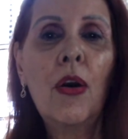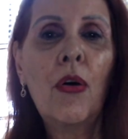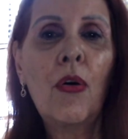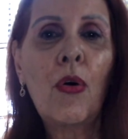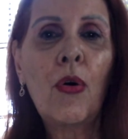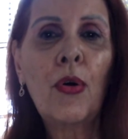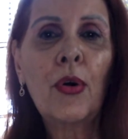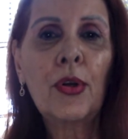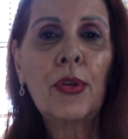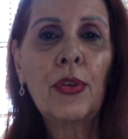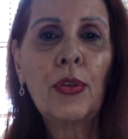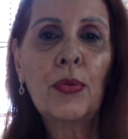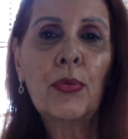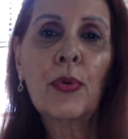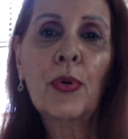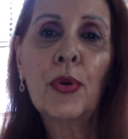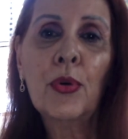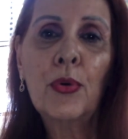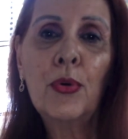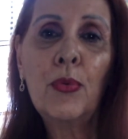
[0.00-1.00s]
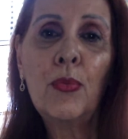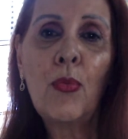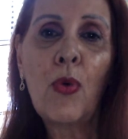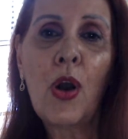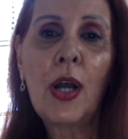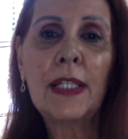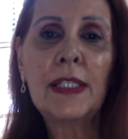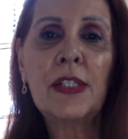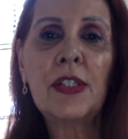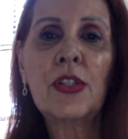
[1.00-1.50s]
or through
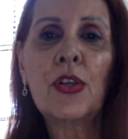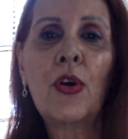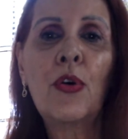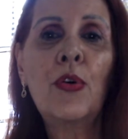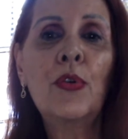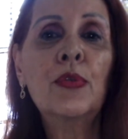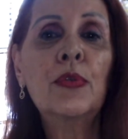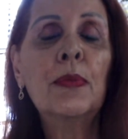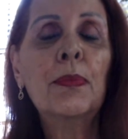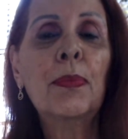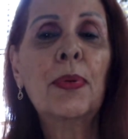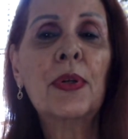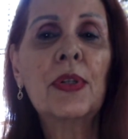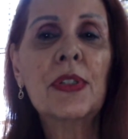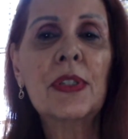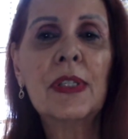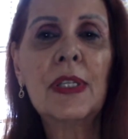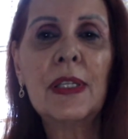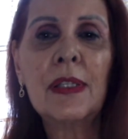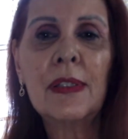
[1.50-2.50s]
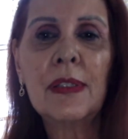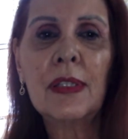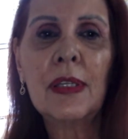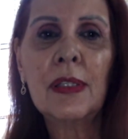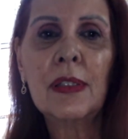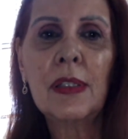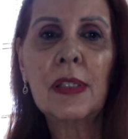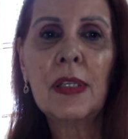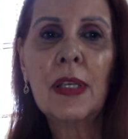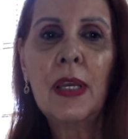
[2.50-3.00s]
one's own
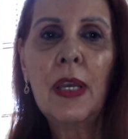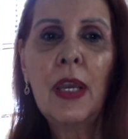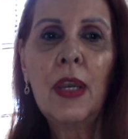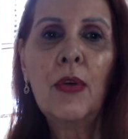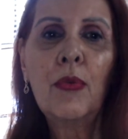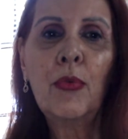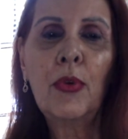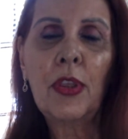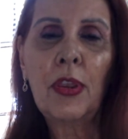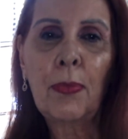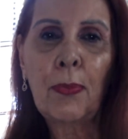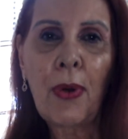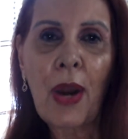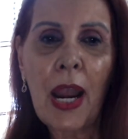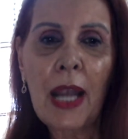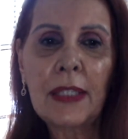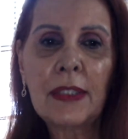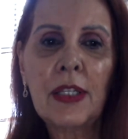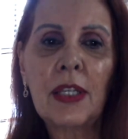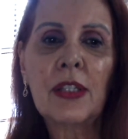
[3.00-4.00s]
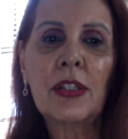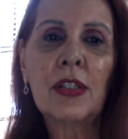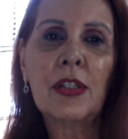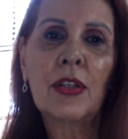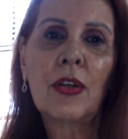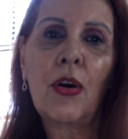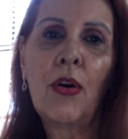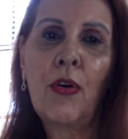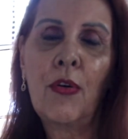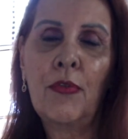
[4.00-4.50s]
persistence with
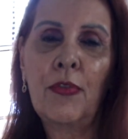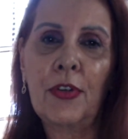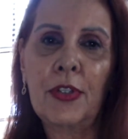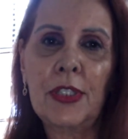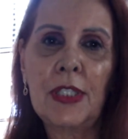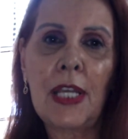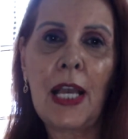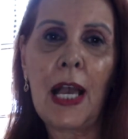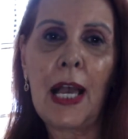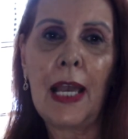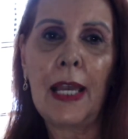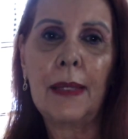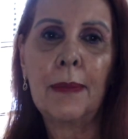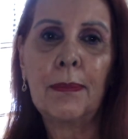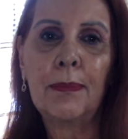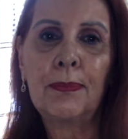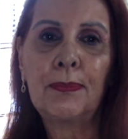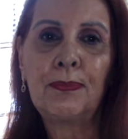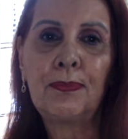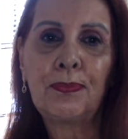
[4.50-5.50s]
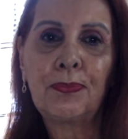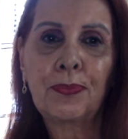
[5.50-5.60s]
practice over time.